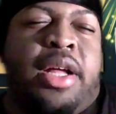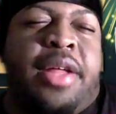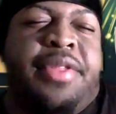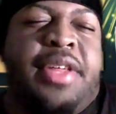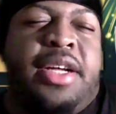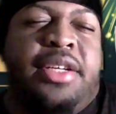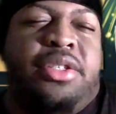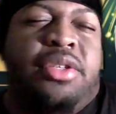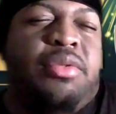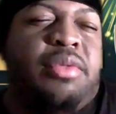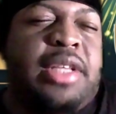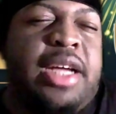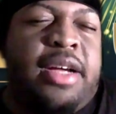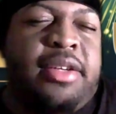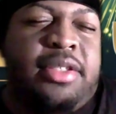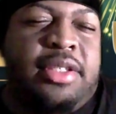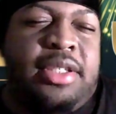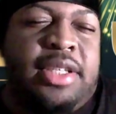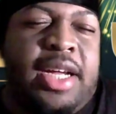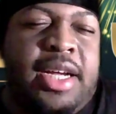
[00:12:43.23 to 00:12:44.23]
I think
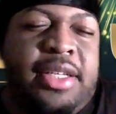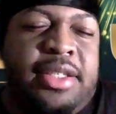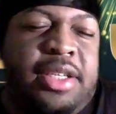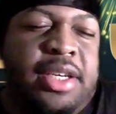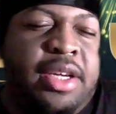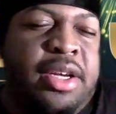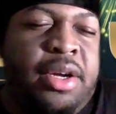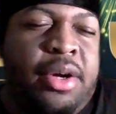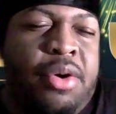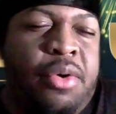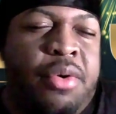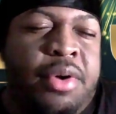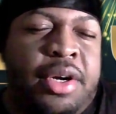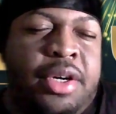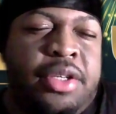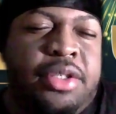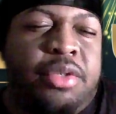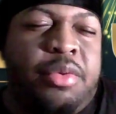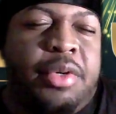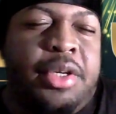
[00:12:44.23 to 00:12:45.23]
2019 going
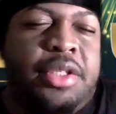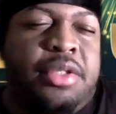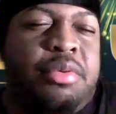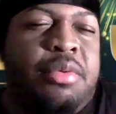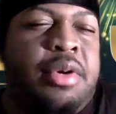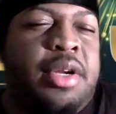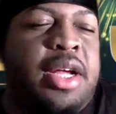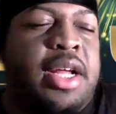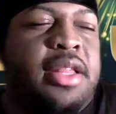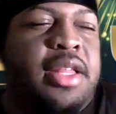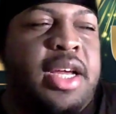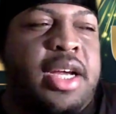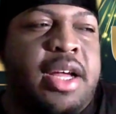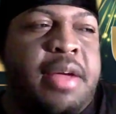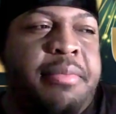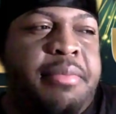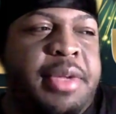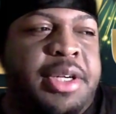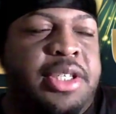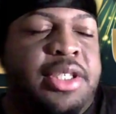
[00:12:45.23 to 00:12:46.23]
into 2020, I think
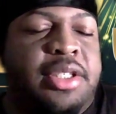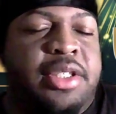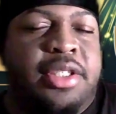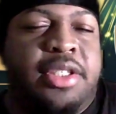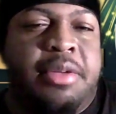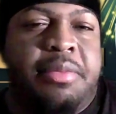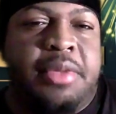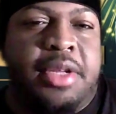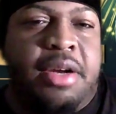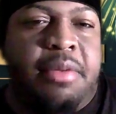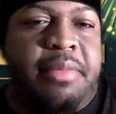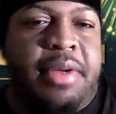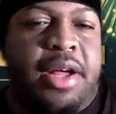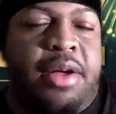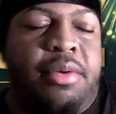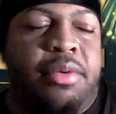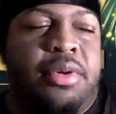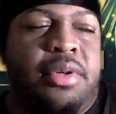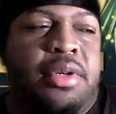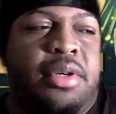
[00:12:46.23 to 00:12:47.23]
I mentioned something
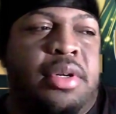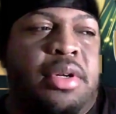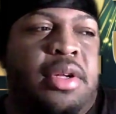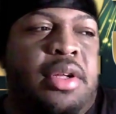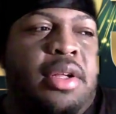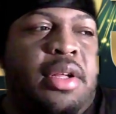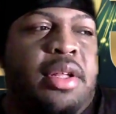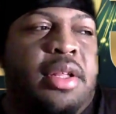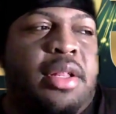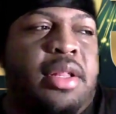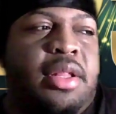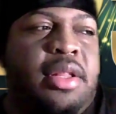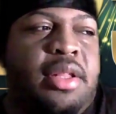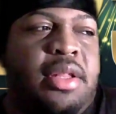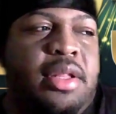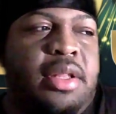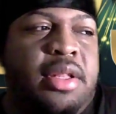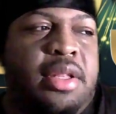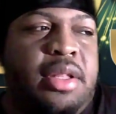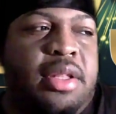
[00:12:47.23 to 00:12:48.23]
about
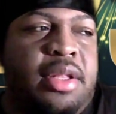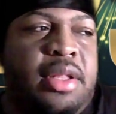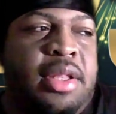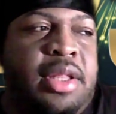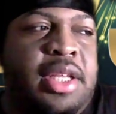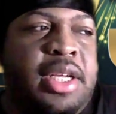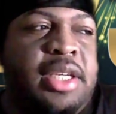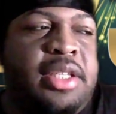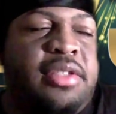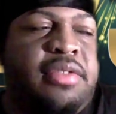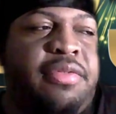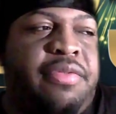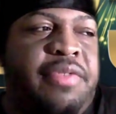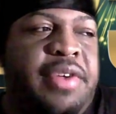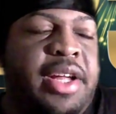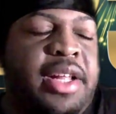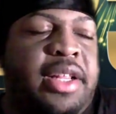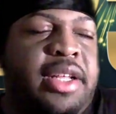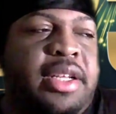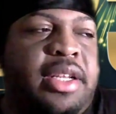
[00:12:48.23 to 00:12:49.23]
this
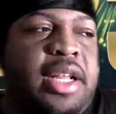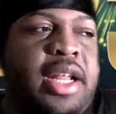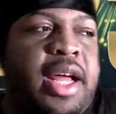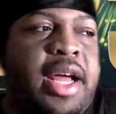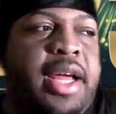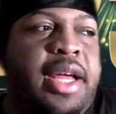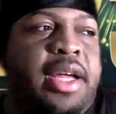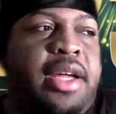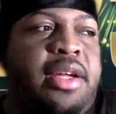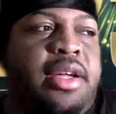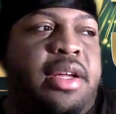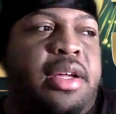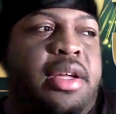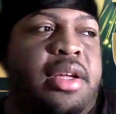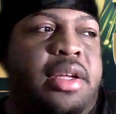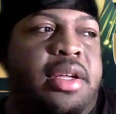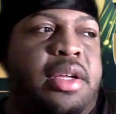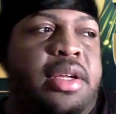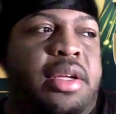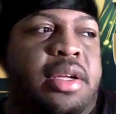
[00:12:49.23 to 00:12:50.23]
feeling like
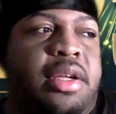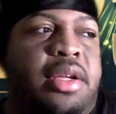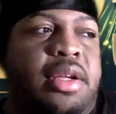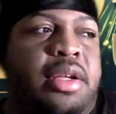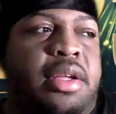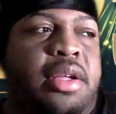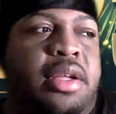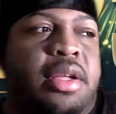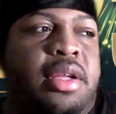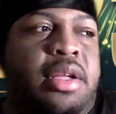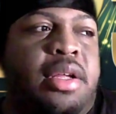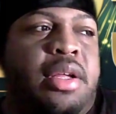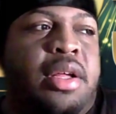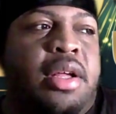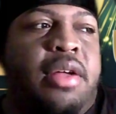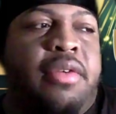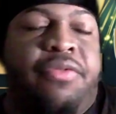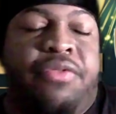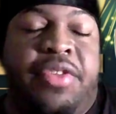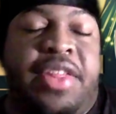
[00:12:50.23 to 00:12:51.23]

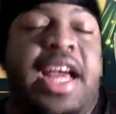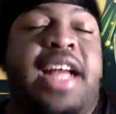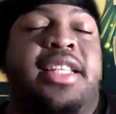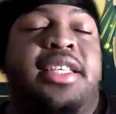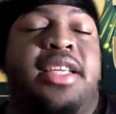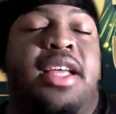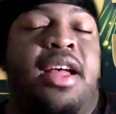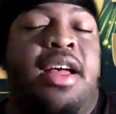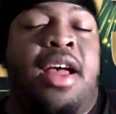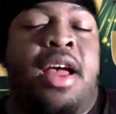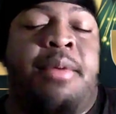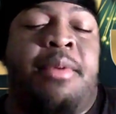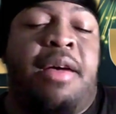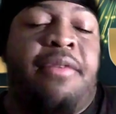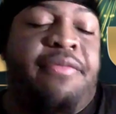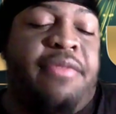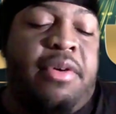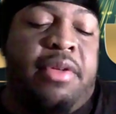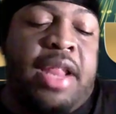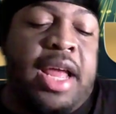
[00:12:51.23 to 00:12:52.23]
for that time,
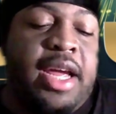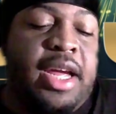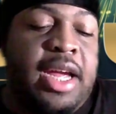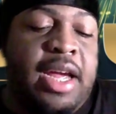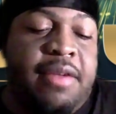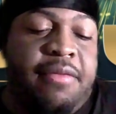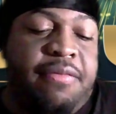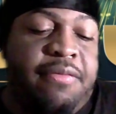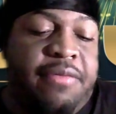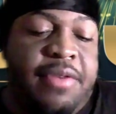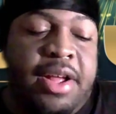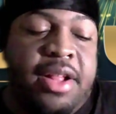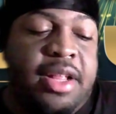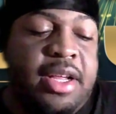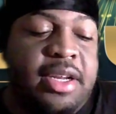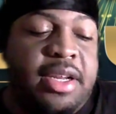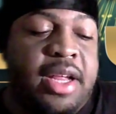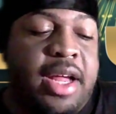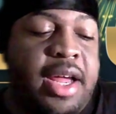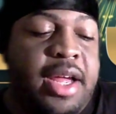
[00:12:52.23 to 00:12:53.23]
I felt like it
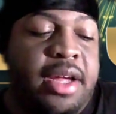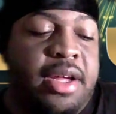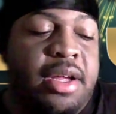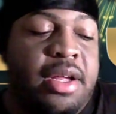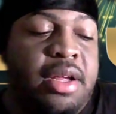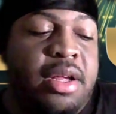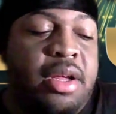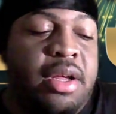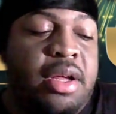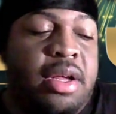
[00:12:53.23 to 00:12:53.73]
feeling like